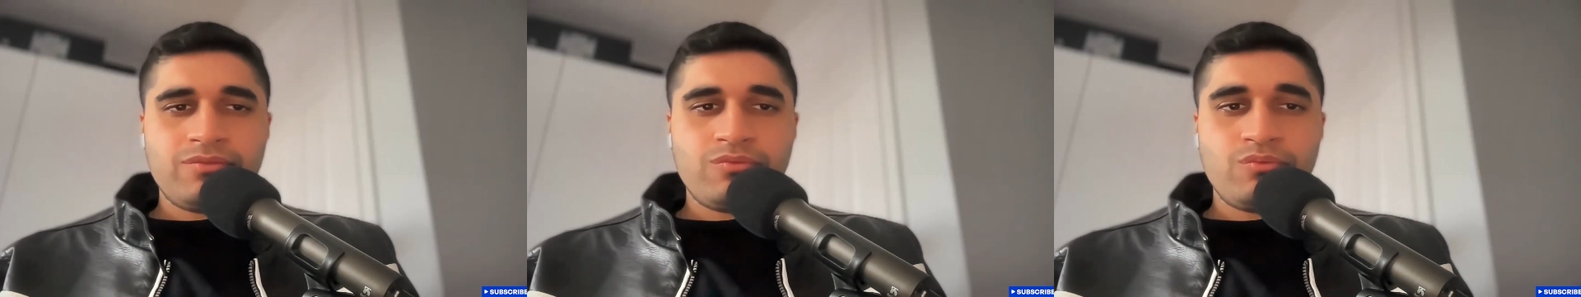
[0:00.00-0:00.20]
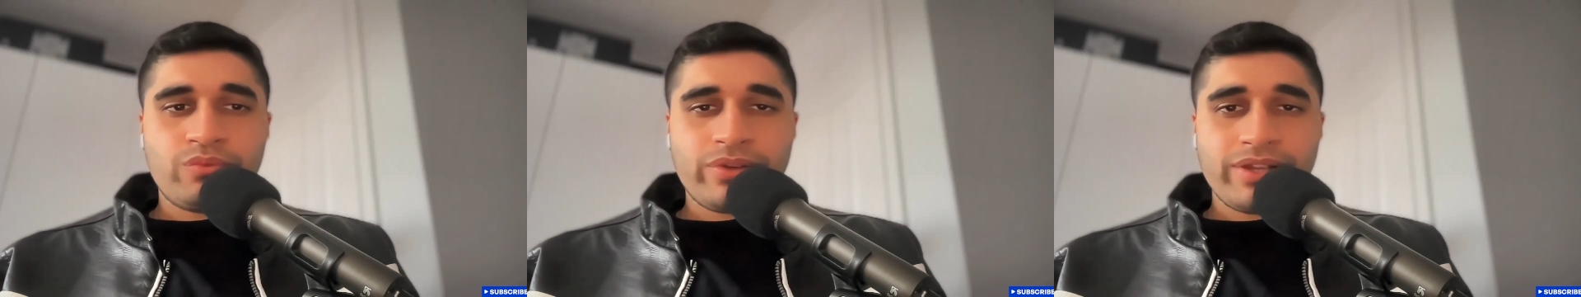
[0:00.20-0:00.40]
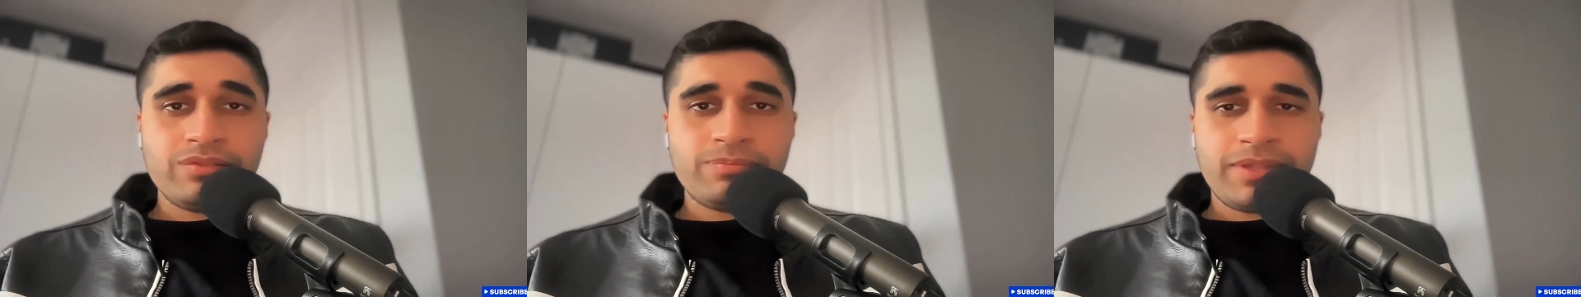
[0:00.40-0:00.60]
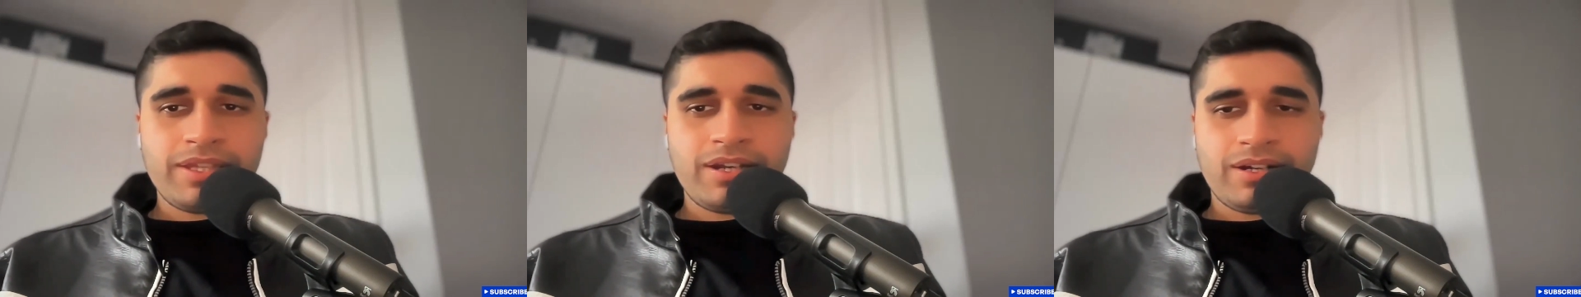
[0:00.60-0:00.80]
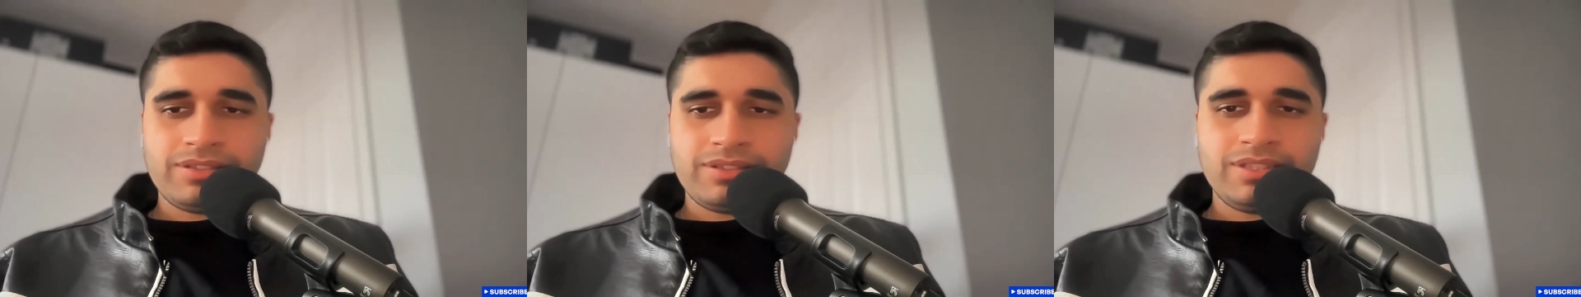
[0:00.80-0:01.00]
will be
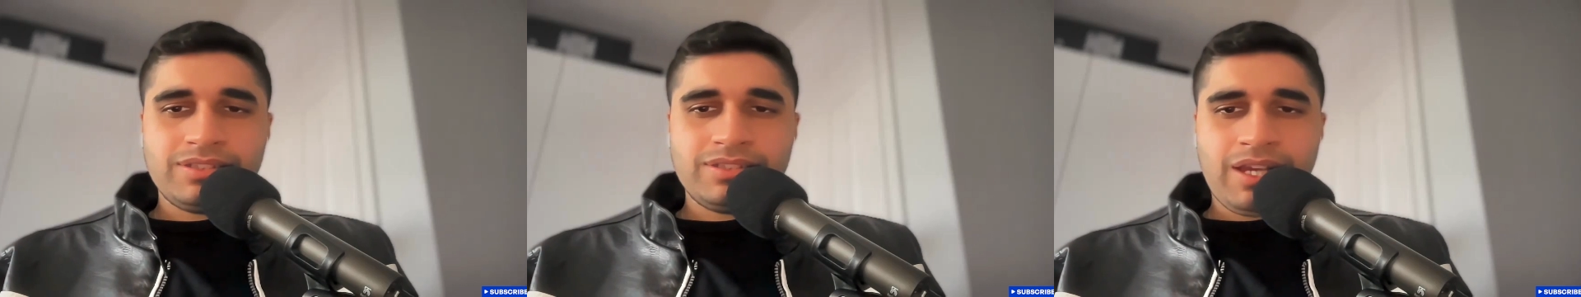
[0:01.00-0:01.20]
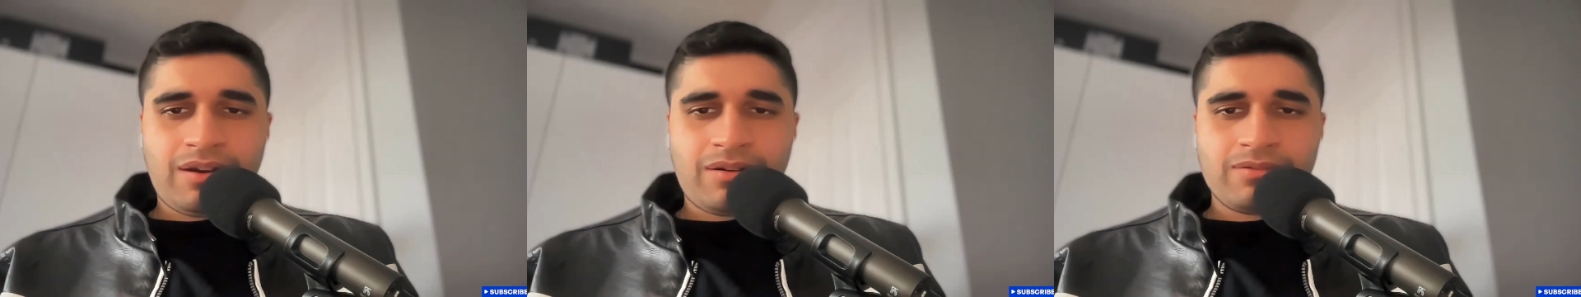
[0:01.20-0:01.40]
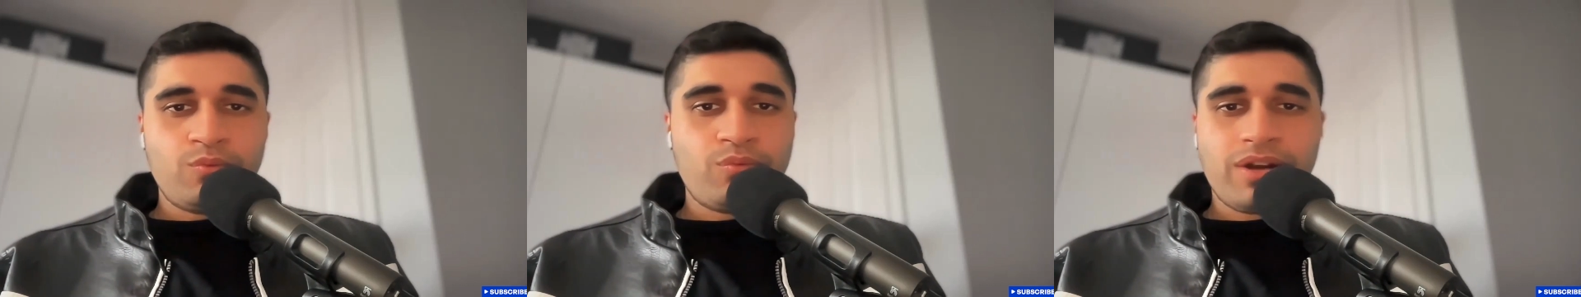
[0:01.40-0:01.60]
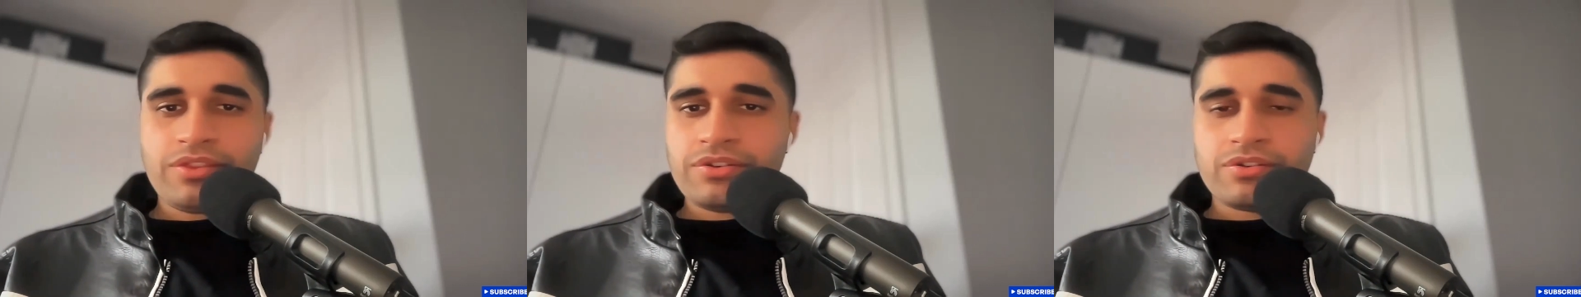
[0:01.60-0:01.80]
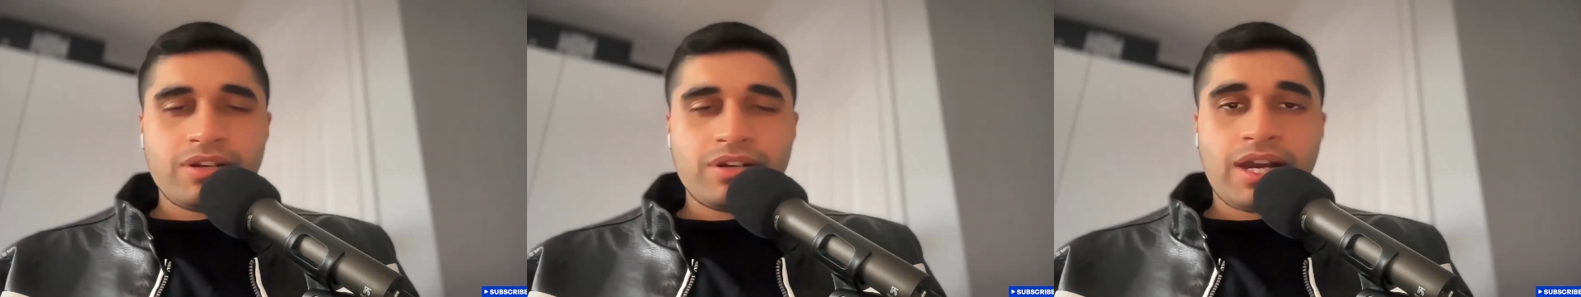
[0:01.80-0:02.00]
hunted down,
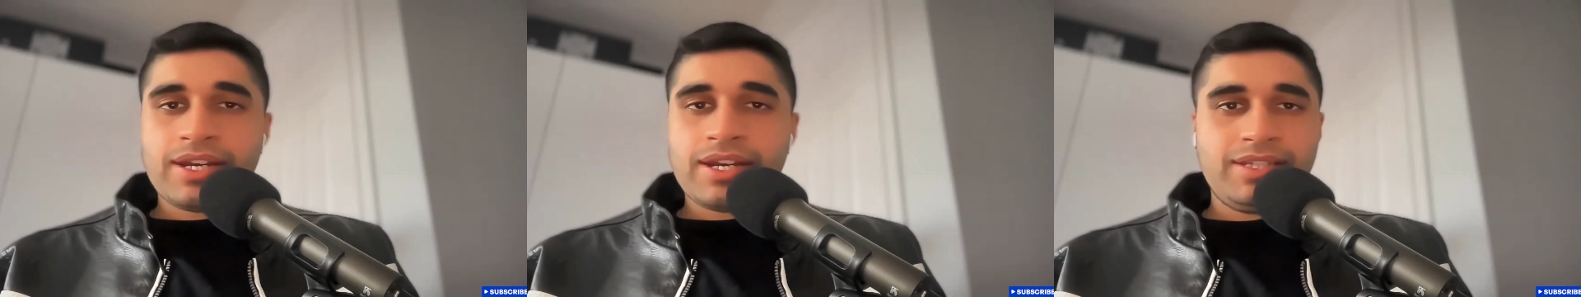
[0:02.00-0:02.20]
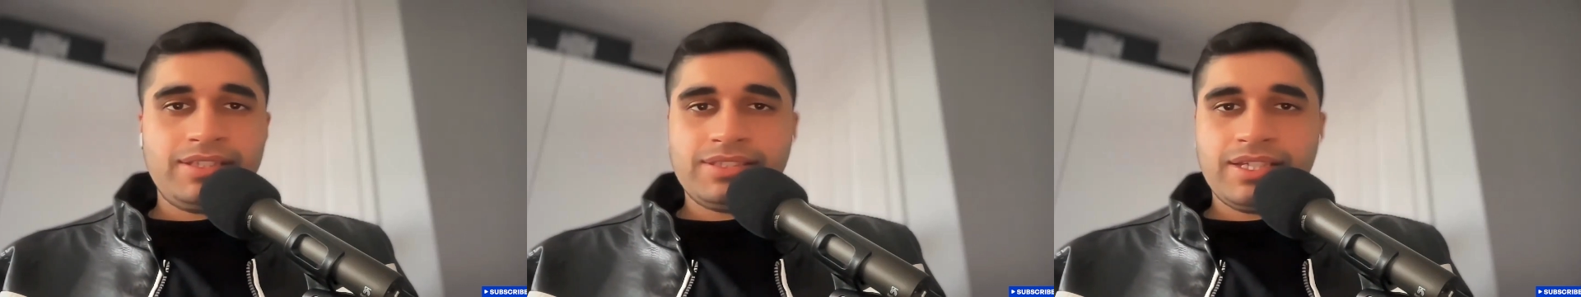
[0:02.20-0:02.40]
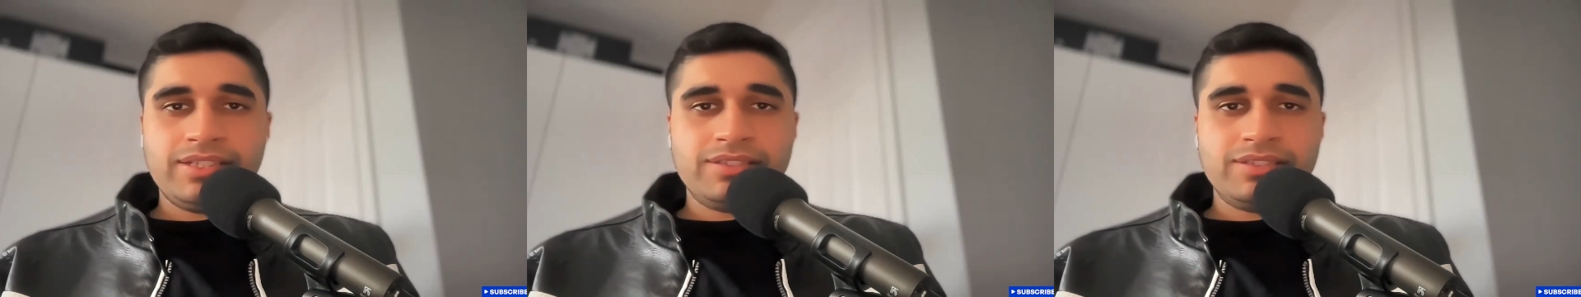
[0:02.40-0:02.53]
whether or not he stays